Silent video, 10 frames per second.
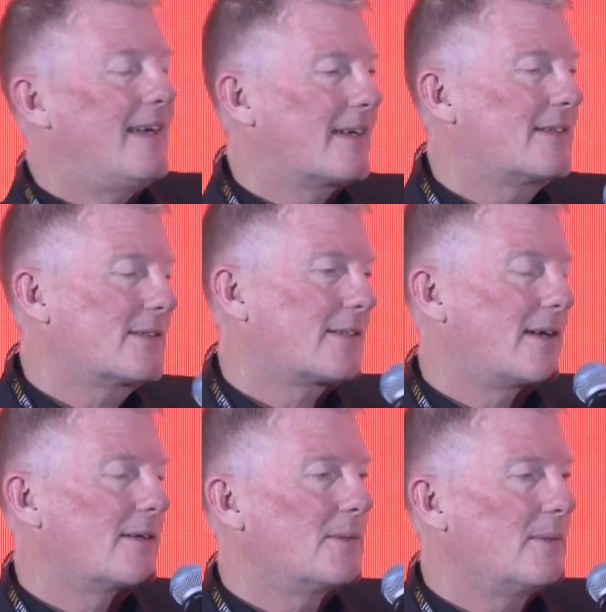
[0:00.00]
Yes,
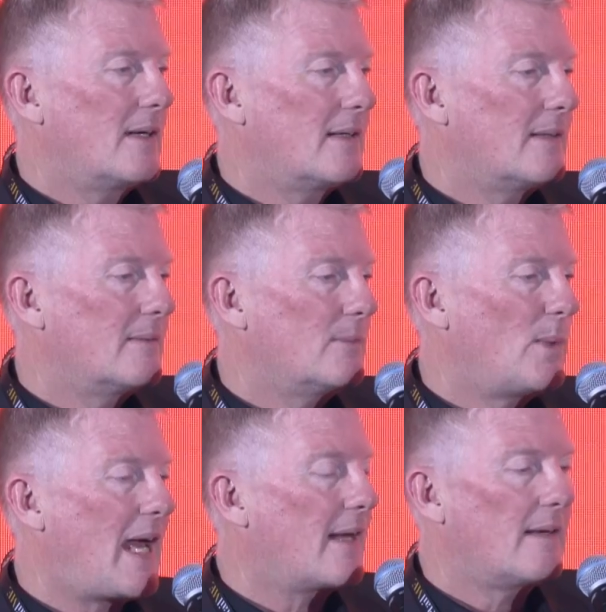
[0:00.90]
so
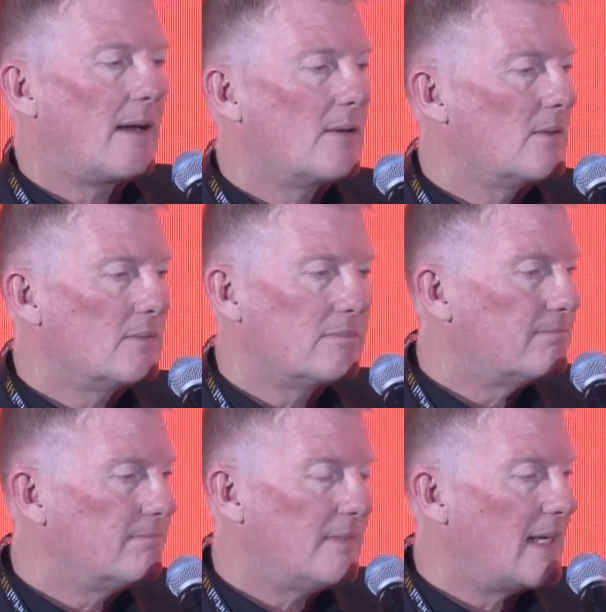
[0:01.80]
we had
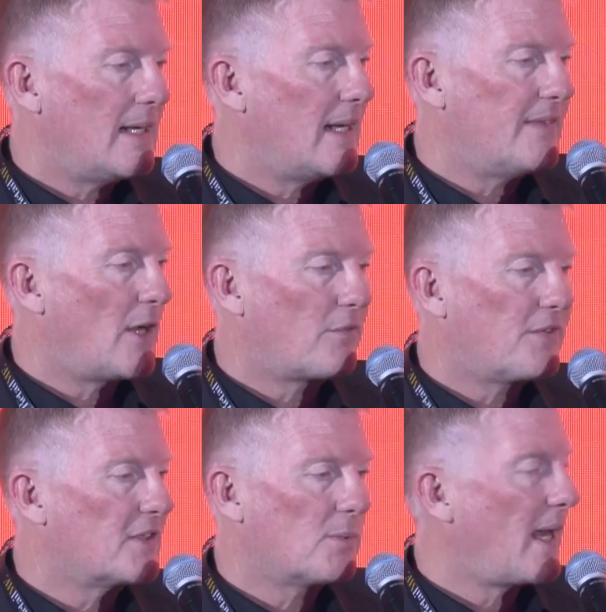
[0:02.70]
in the
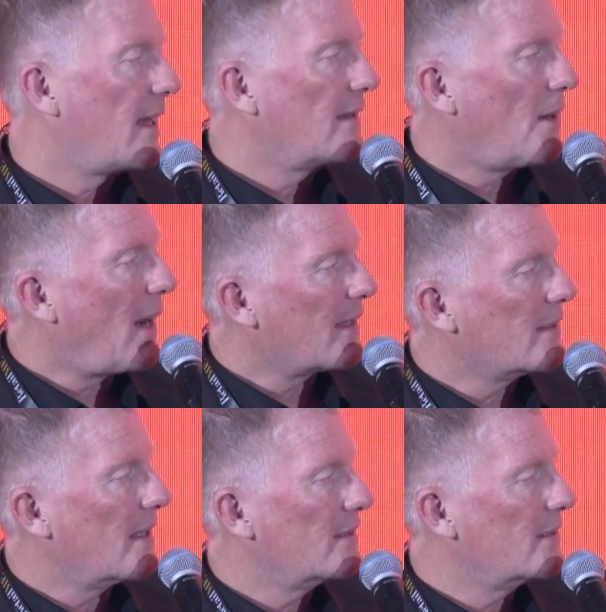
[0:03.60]
office, we had no
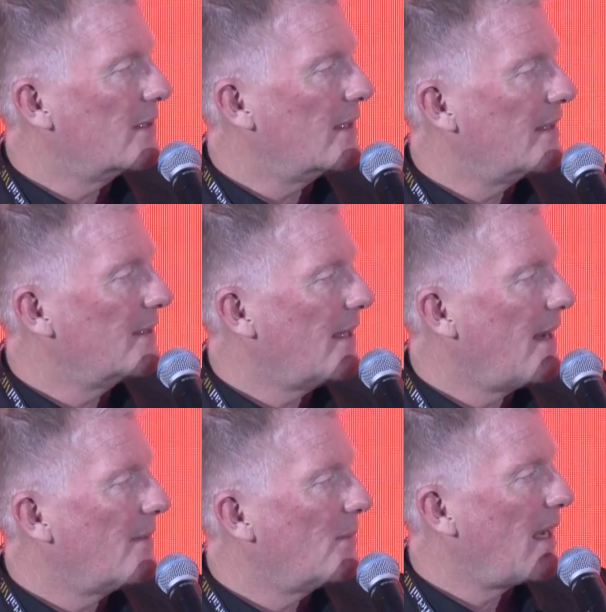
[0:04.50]
access to the
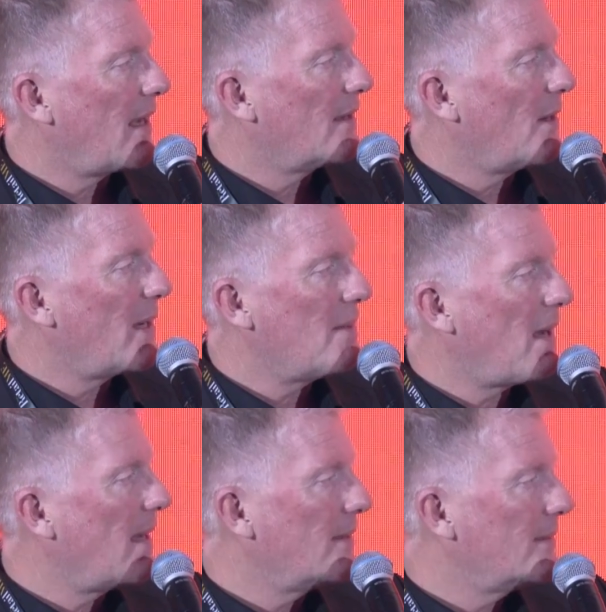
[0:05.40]
internet. We had no
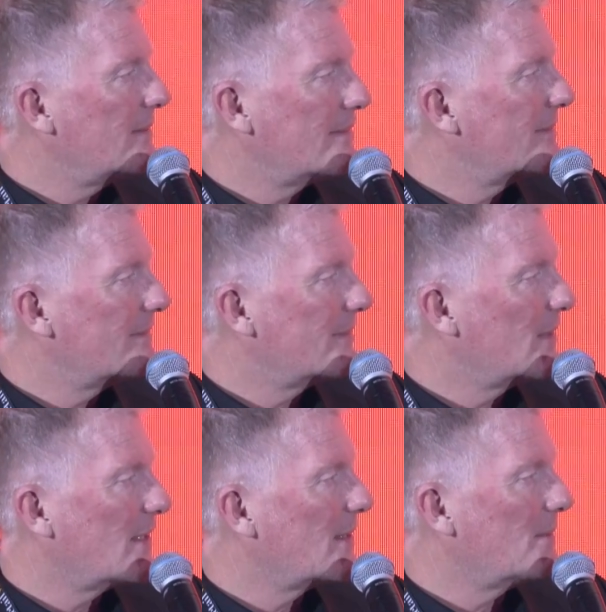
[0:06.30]
email
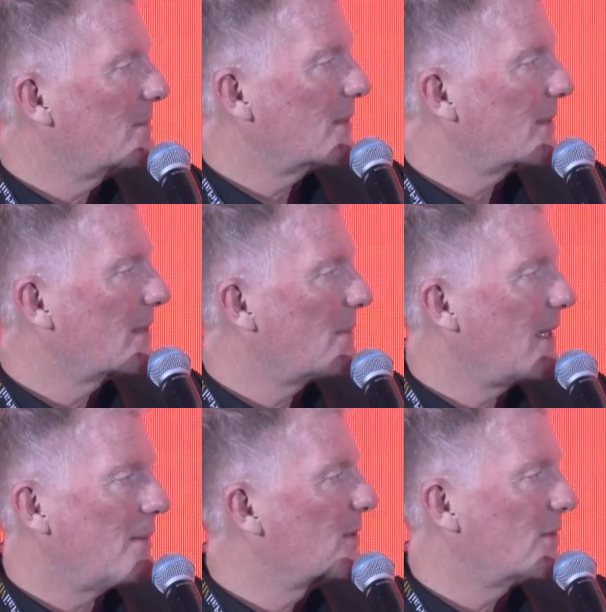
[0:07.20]
systems. I mean,
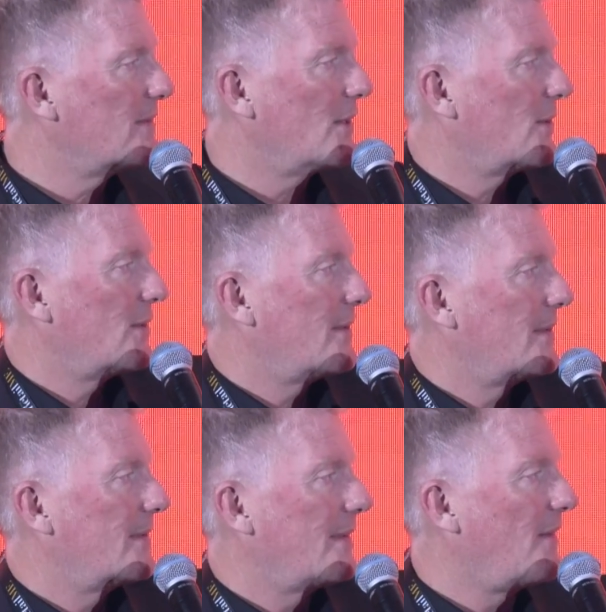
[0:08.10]
it was just
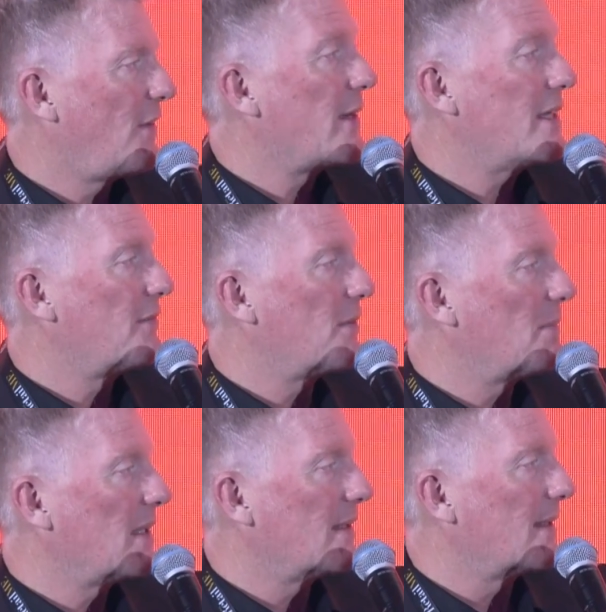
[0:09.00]
a very different
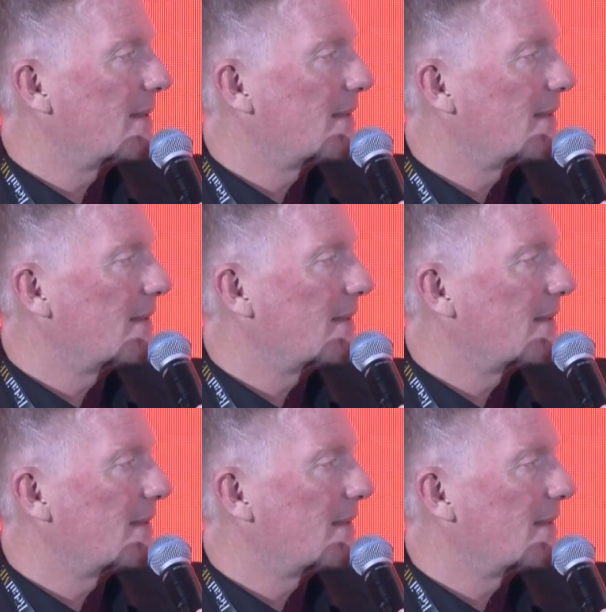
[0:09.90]
business.